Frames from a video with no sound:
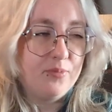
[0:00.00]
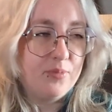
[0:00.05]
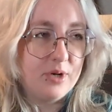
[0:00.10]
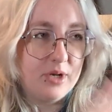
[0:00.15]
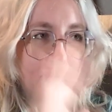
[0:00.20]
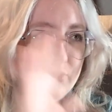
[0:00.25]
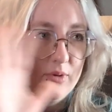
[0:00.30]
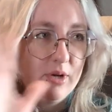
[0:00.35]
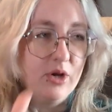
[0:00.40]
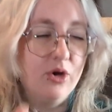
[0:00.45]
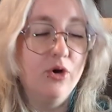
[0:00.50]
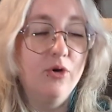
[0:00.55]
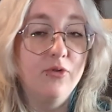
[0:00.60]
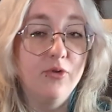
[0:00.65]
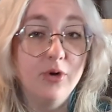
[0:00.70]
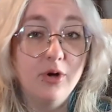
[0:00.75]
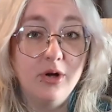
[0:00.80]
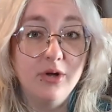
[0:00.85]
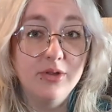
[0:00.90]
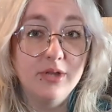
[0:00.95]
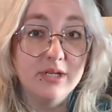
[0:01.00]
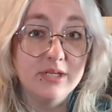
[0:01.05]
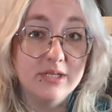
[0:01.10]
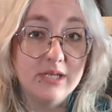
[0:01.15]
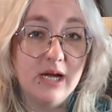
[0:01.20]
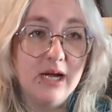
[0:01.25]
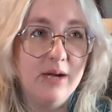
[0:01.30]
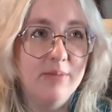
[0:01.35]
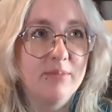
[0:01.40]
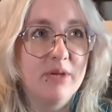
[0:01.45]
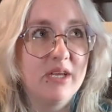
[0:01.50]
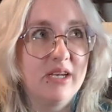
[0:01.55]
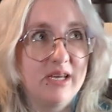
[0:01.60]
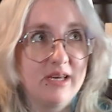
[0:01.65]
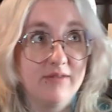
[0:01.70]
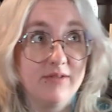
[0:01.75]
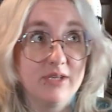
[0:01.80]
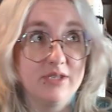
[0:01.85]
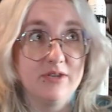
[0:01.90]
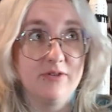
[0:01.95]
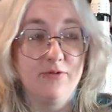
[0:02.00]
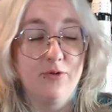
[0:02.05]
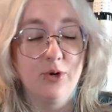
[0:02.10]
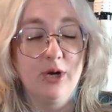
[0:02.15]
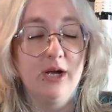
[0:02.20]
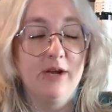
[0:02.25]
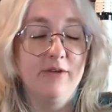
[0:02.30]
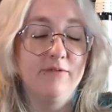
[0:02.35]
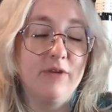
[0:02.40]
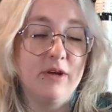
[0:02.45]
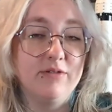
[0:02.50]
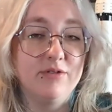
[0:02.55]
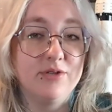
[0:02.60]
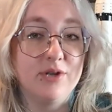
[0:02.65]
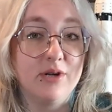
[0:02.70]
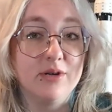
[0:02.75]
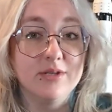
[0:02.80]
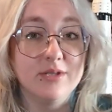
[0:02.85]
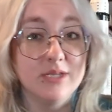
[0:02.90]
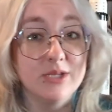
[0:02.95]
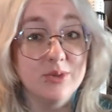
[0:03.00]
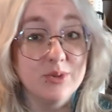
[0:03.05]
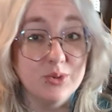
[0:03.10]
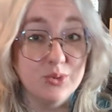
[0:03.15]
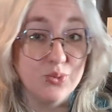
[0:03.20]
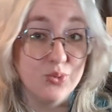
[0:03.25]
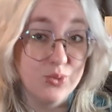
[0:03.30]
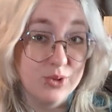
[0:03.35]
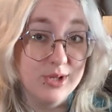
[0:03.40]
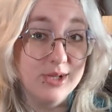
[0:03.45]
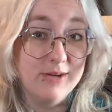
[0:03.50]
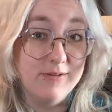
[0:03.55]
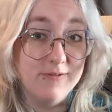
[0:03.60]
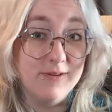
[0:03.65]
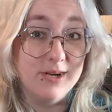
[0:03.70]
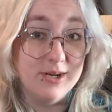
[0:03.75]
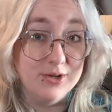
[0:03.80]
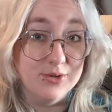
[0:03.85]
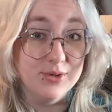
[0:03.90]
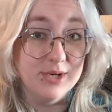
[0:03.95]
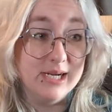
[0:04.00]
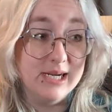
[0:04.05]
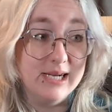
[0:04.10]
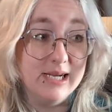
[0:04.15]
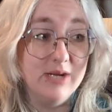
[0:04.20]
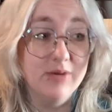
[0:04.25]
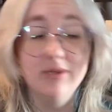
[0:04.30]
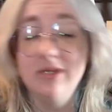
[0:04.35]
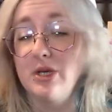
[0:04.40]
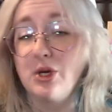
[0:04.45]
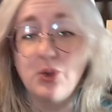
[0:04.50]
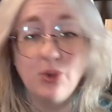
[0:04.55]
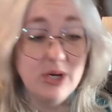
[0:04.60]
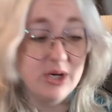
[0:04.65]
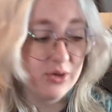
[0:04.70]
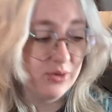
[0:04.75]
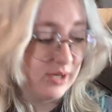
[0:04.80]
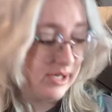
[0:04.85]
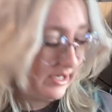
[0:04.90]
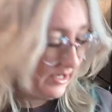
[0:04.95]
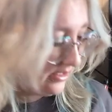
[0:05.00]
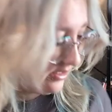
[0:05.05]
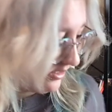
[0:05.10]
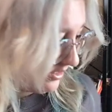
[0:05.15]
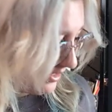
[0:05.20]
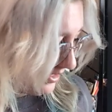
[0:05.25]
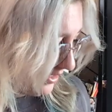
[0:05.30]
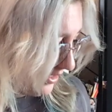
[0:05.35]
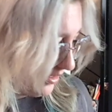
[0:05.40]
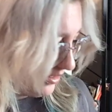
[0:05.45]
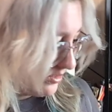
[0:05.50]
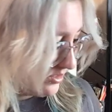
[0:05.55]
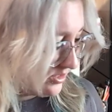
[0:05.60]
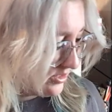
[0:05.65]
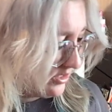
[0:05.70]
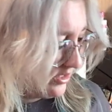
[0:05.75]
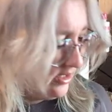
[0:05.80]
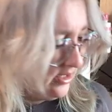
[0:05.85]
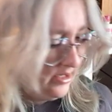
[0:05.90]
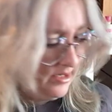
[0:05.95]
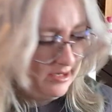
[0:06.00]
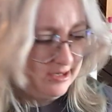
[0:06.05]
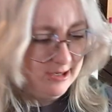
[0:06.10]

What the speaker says: But anyway, overall, I'm going to give this a 4 out of 5 stars. This was a really fun read. It was a quick read. There's,